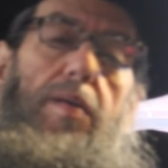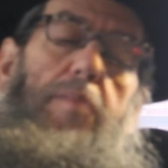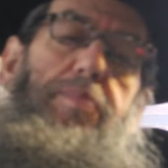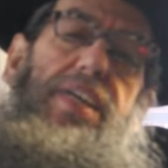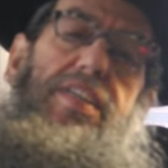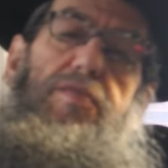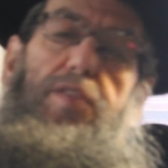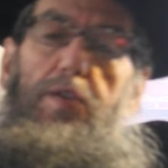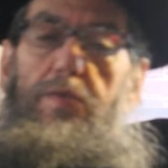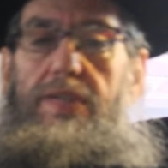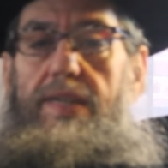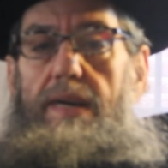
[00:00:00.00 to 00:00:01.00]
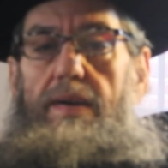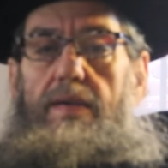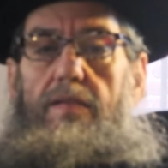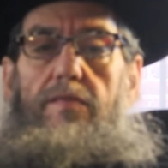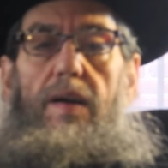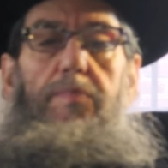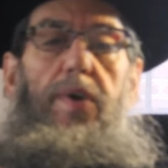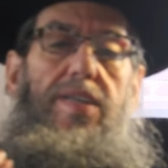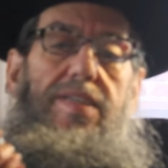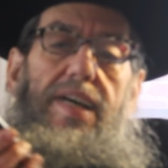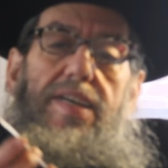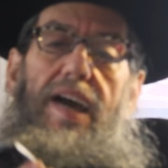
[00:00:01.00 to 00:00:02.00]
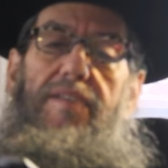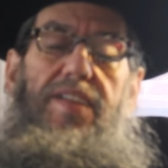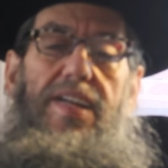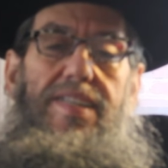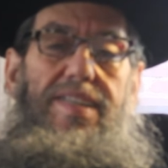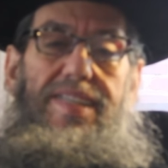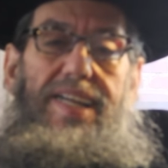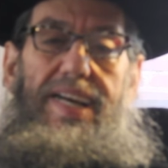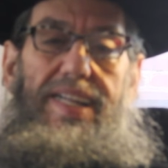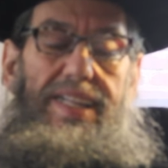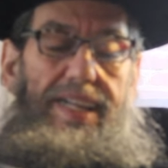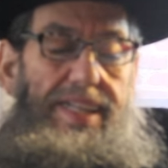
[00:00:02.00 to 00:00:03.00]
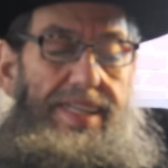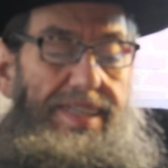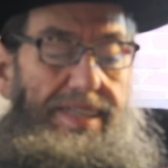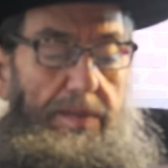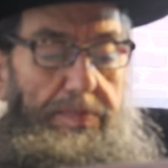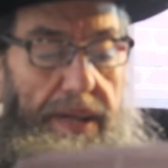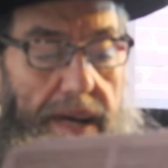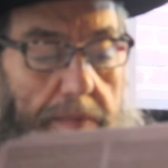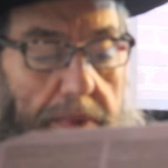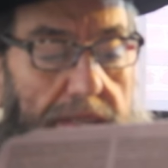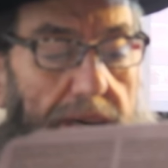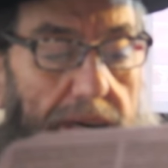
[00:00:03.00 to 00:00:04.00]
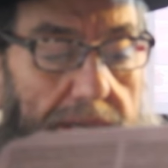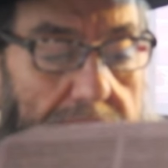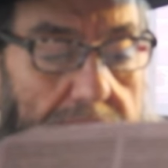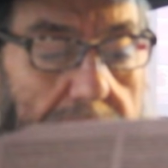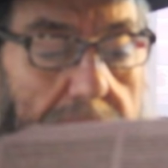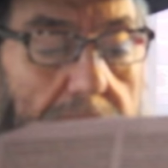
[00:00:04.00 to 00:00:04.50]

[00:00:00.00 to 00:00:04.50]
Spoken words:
a piece of news here. Rabbi Zeitz, you have to understand that this is applicable to us.